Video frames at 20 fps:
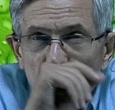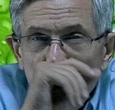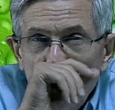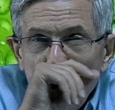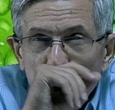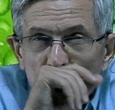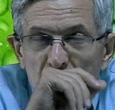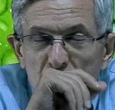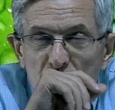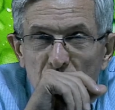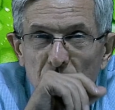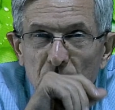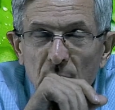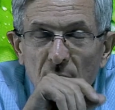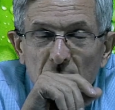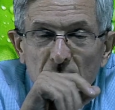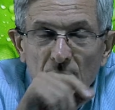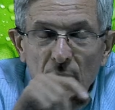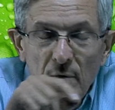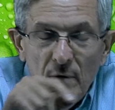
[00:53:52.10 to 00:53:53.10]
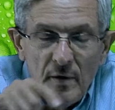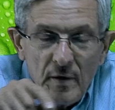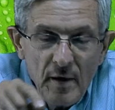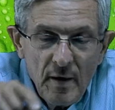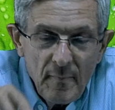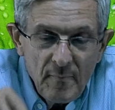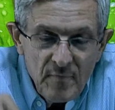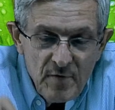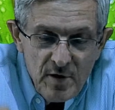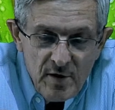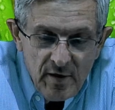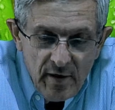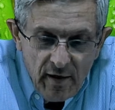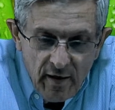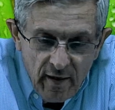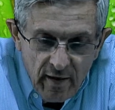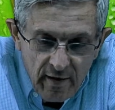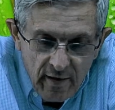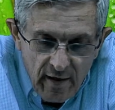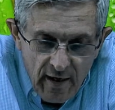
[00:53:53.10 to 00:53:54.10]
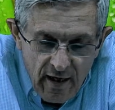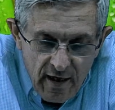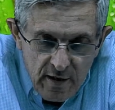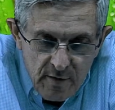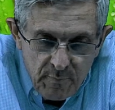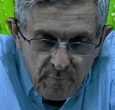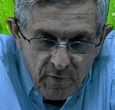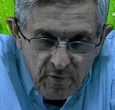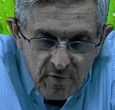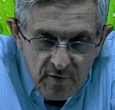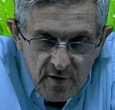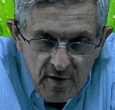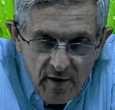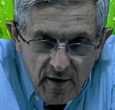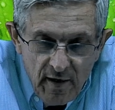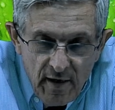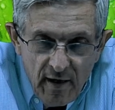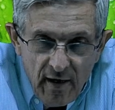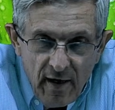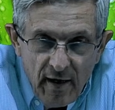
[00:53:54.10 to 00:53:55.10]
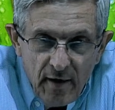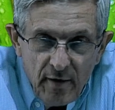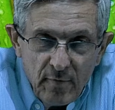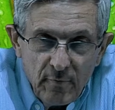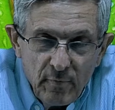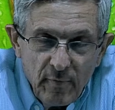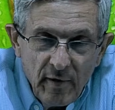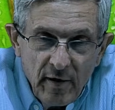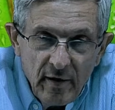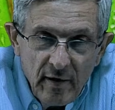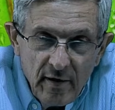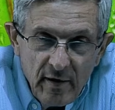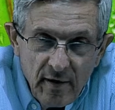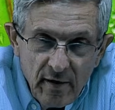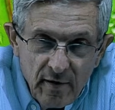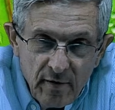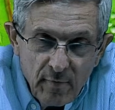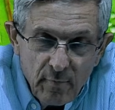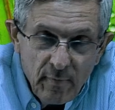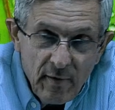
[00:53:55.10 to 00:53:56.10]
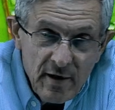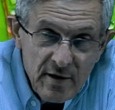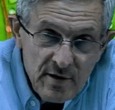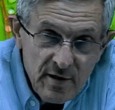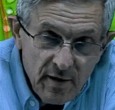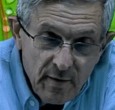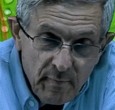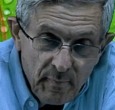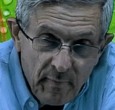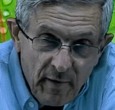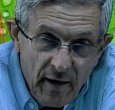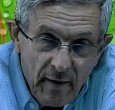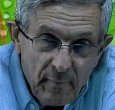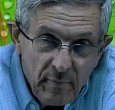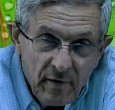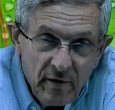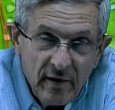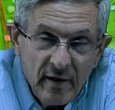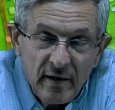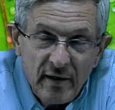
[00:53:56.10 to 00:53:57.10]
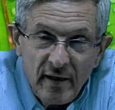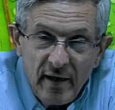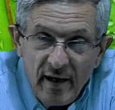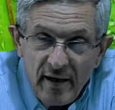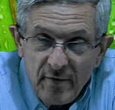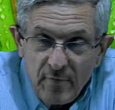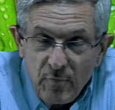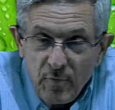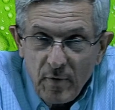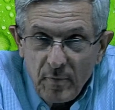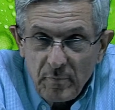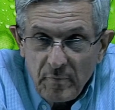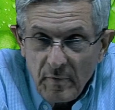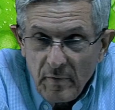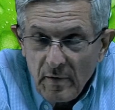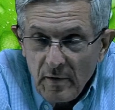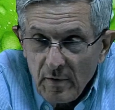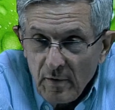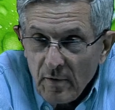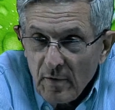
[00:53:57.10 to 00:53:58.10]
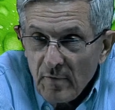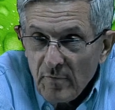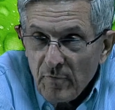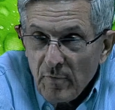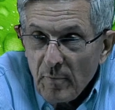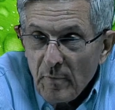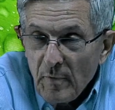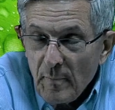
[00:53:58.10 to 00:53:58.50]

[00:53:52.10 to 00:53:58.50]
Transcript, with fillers: we should be study the Gospels and read the rest of the Bible in light of what we learned from the